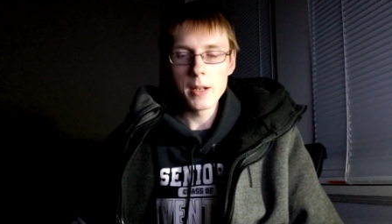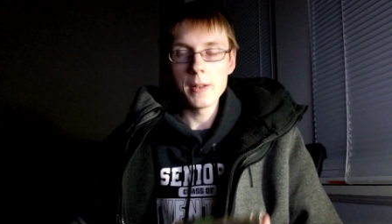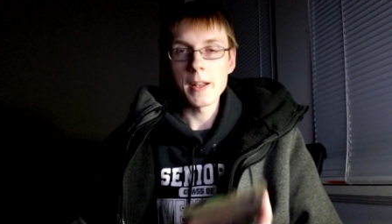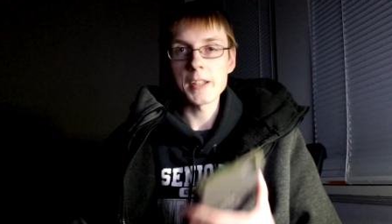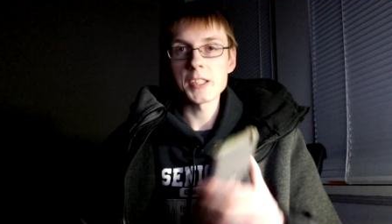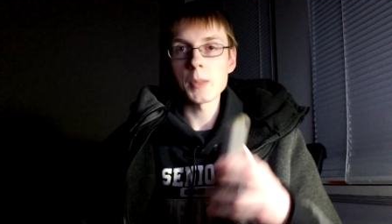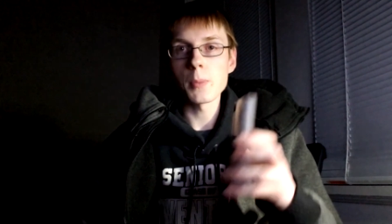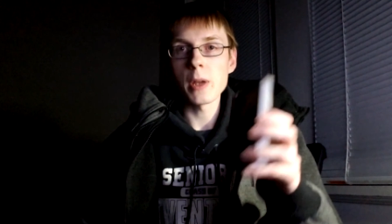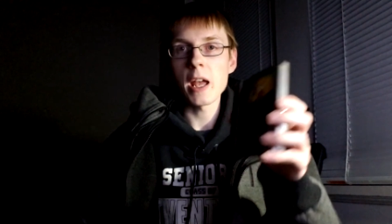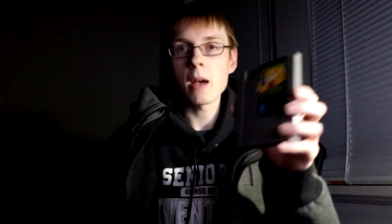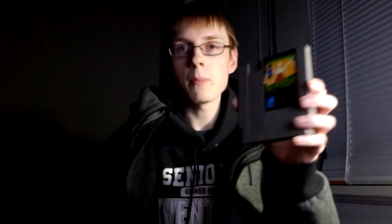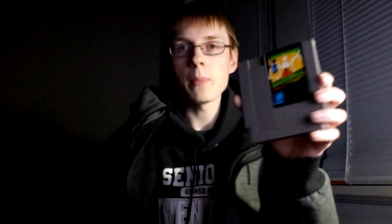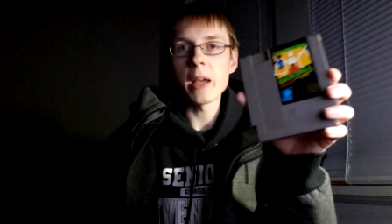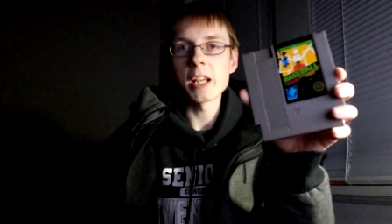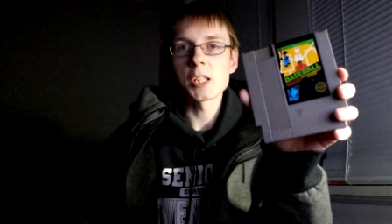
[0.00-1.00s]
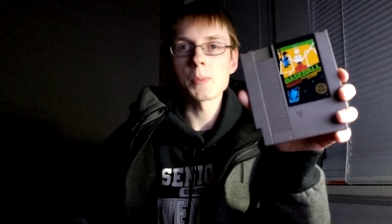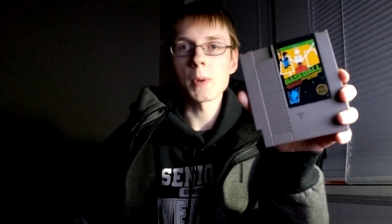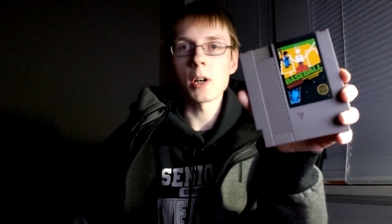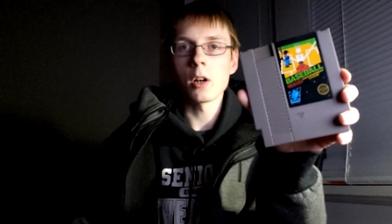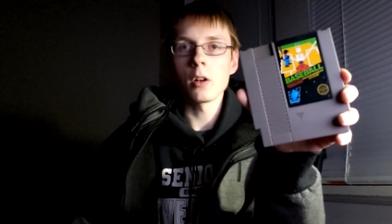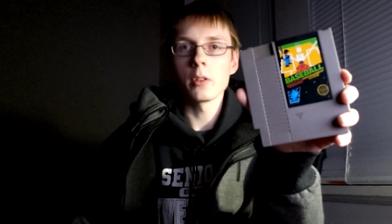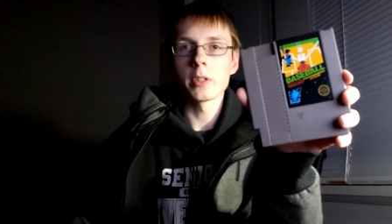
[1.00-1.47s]
Next up, we have
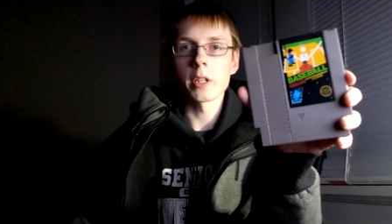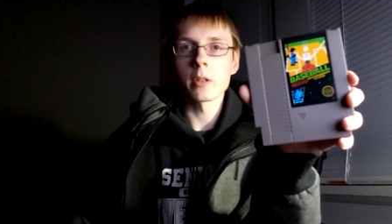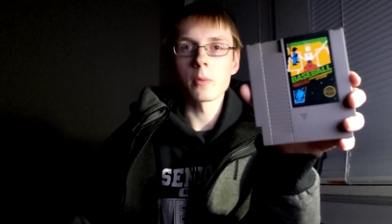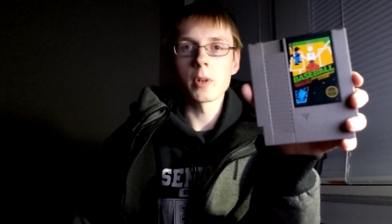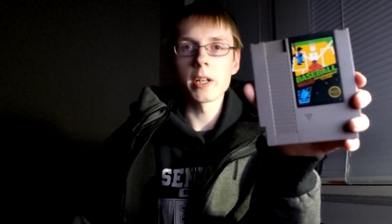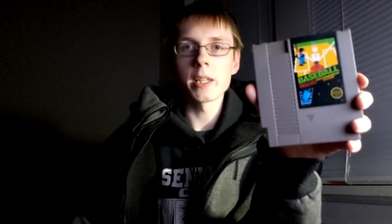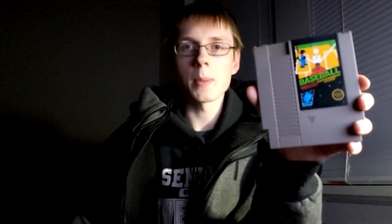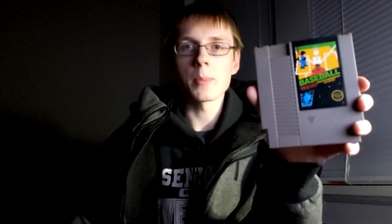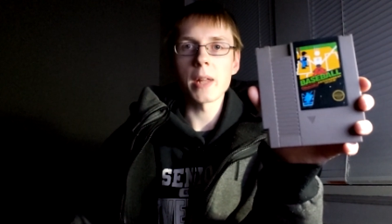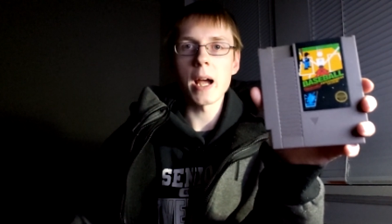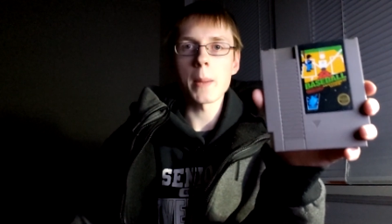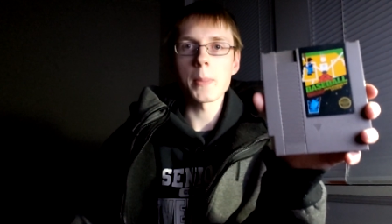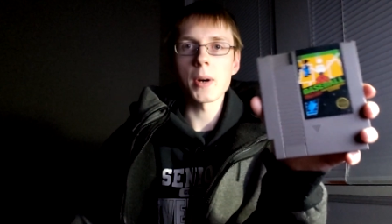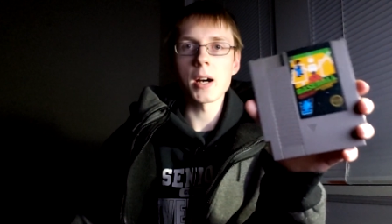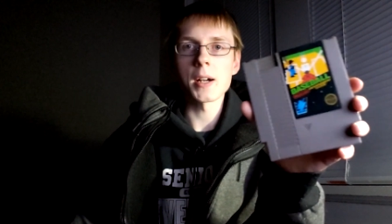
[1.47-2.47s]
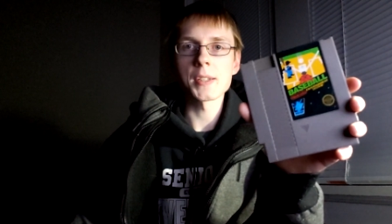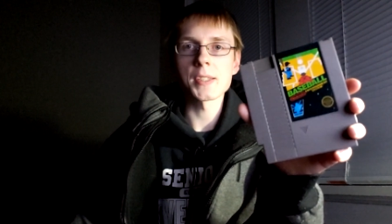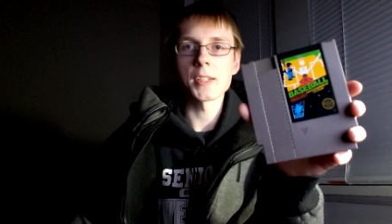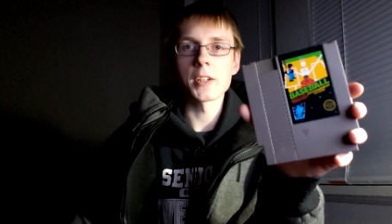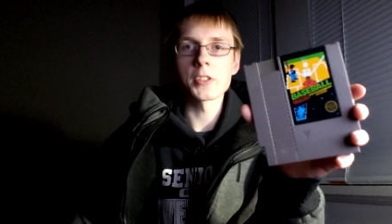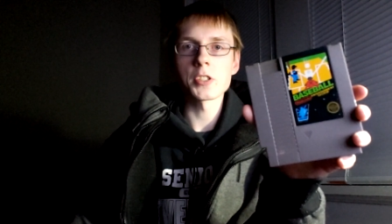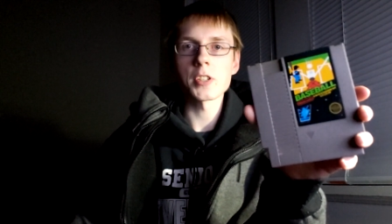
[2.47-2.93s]
baseball. Another one of the black box
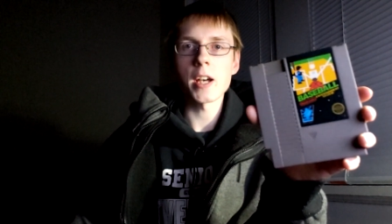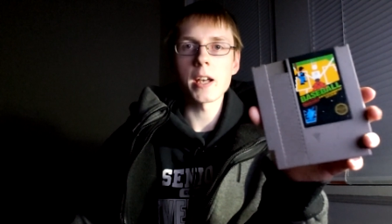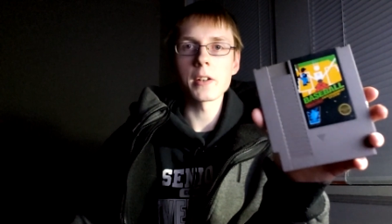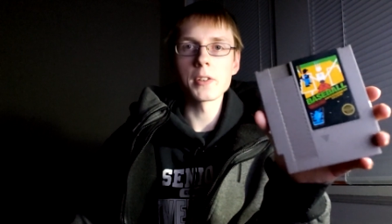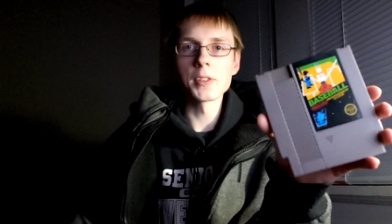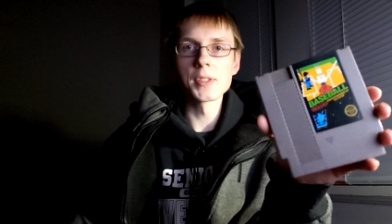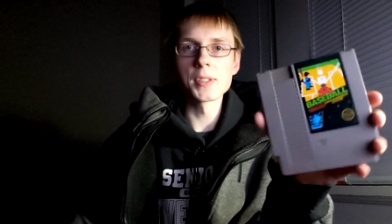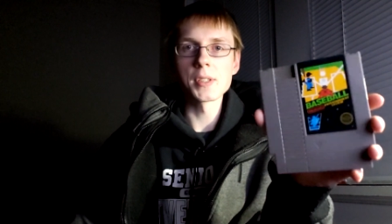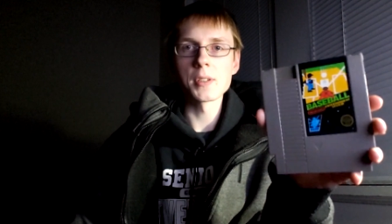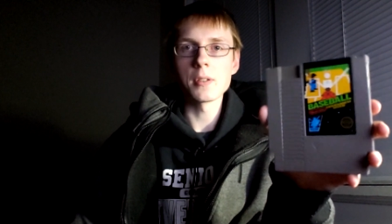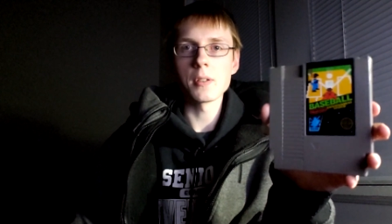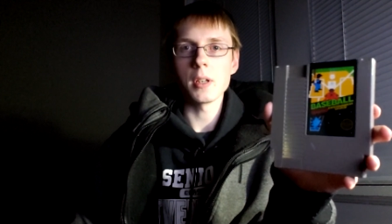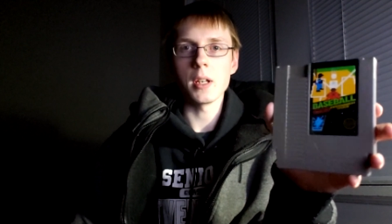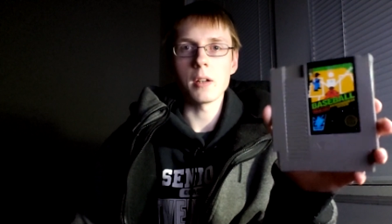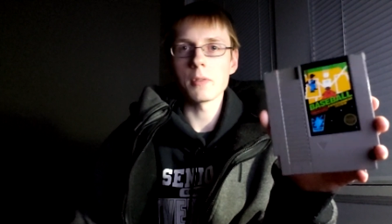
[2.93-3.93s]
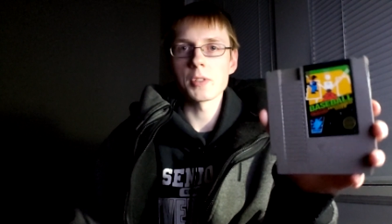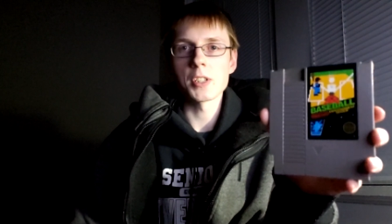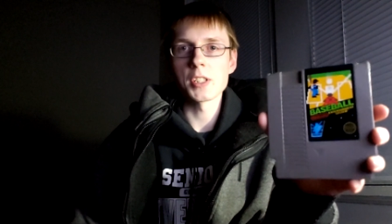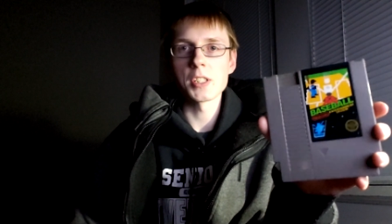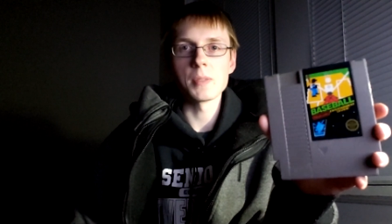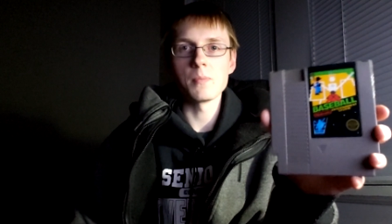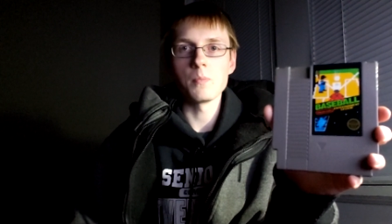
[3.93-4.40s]
launch titles. You know, it's
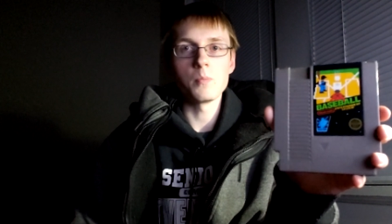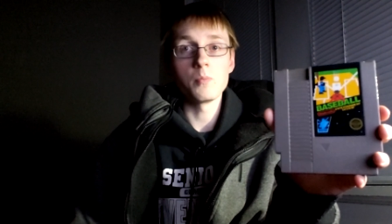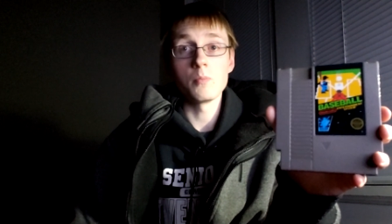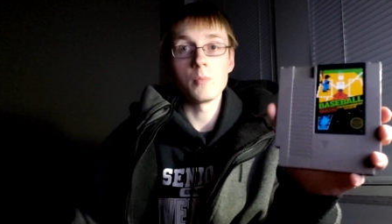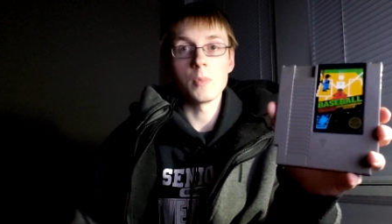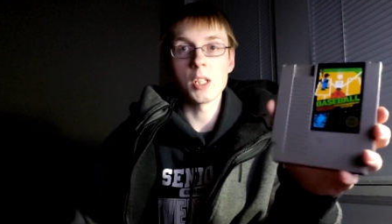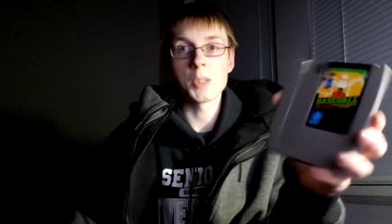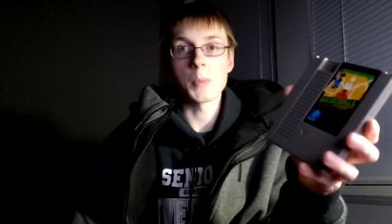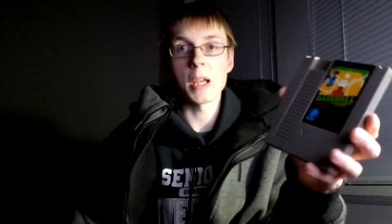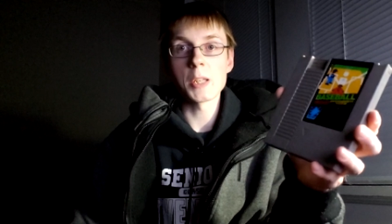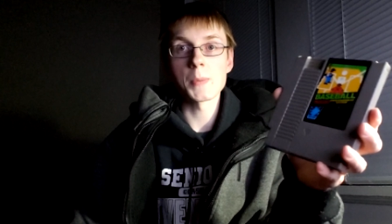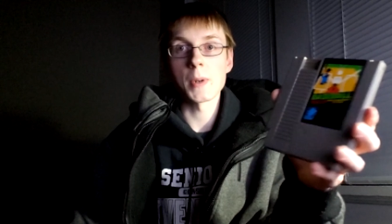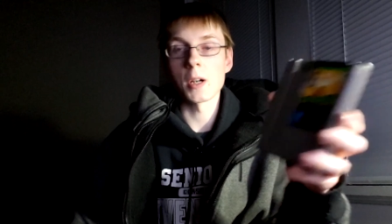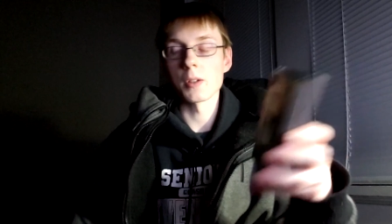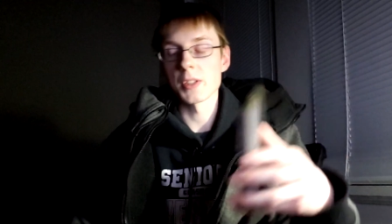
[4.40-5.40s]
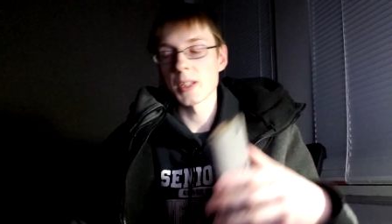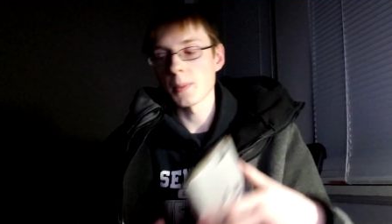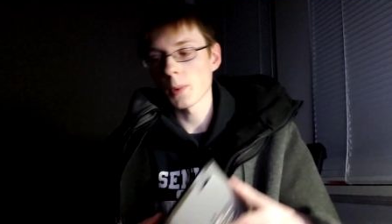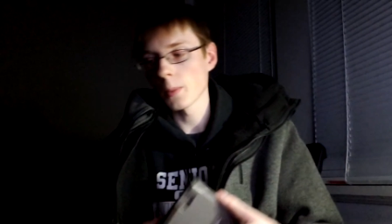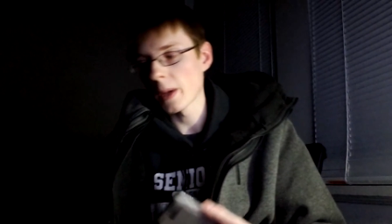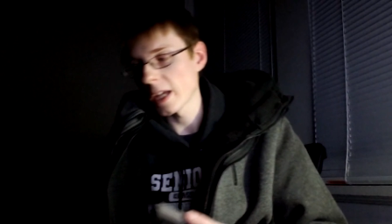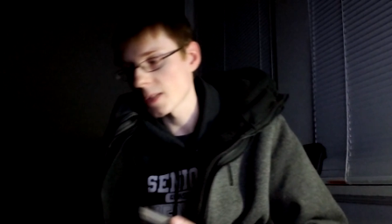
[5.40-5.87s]
just it's baseball,
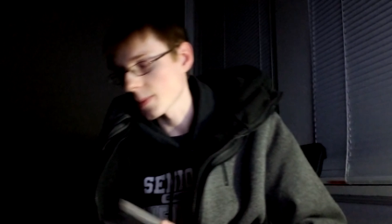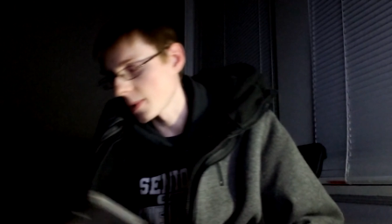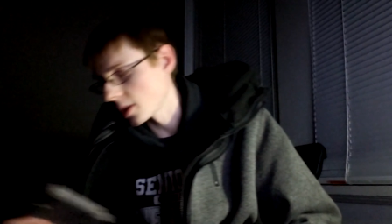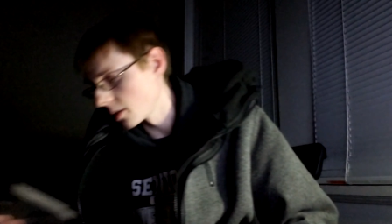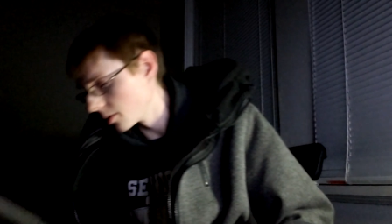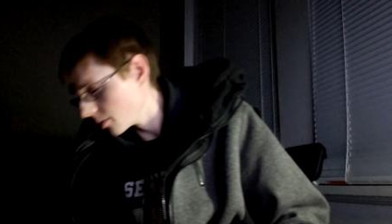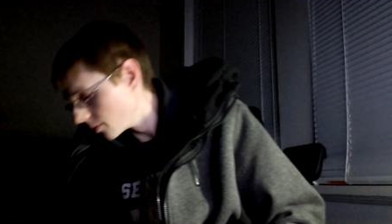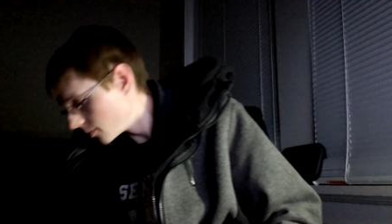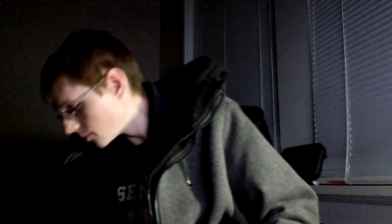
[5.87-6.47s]
simple baseball.